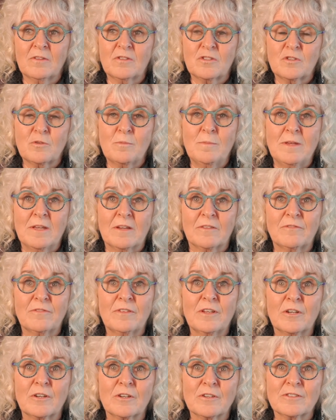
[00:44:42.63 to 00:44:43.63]
to be
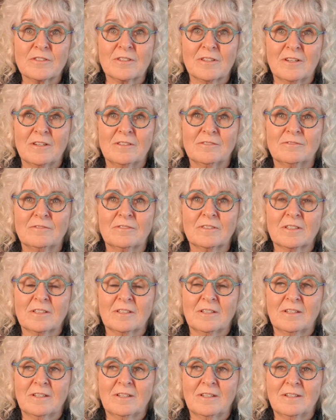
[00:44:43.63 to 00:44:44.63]
afeared of
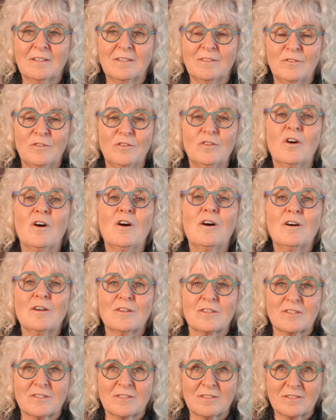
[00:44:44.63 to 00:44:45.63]

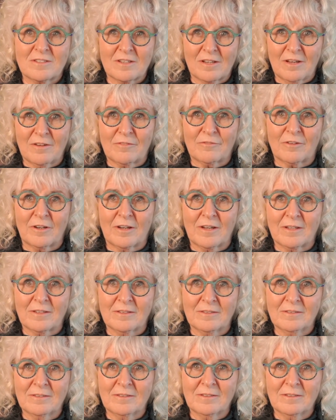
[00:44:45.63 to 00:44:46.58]
not delivering